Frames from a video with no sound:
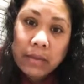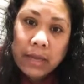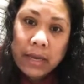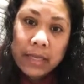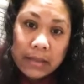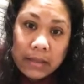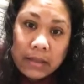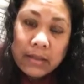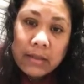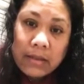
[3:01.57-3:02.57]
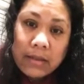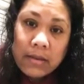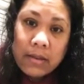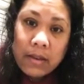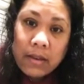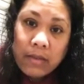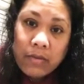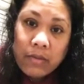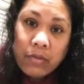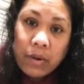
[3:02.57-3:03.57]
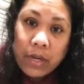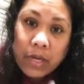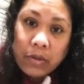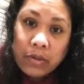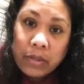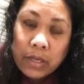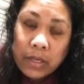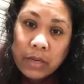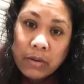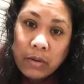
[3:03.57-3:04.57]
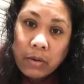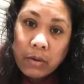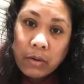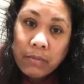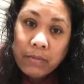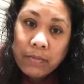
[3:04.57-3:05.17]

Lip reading: plant, and if you want to use it in your home